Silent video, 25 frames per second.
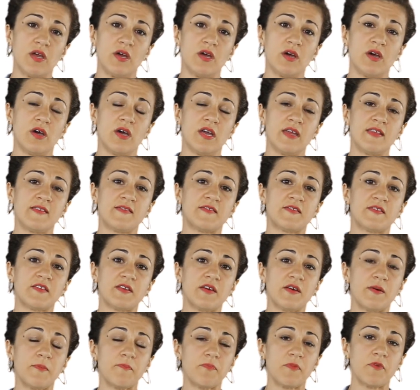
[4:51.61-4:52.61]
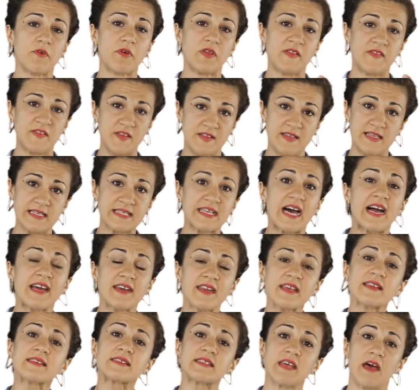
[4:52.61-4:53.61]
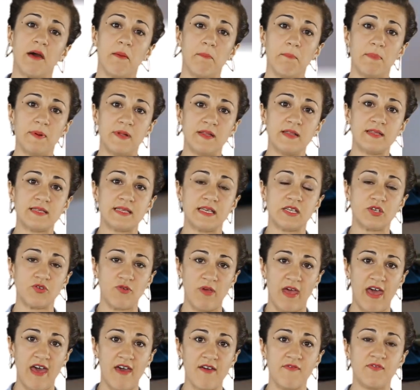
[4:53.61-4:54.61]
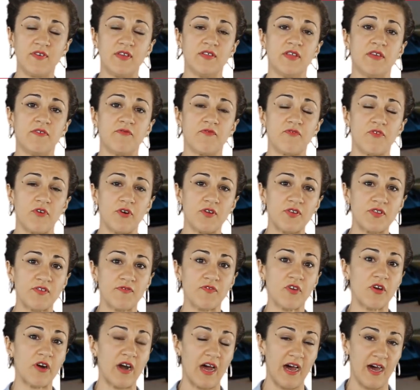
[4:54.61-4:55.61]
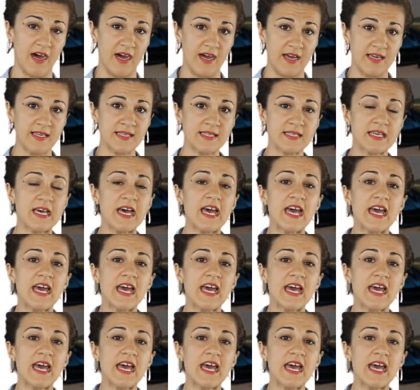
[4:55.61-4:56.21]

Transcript: it's a design example that you have in front of your eyes.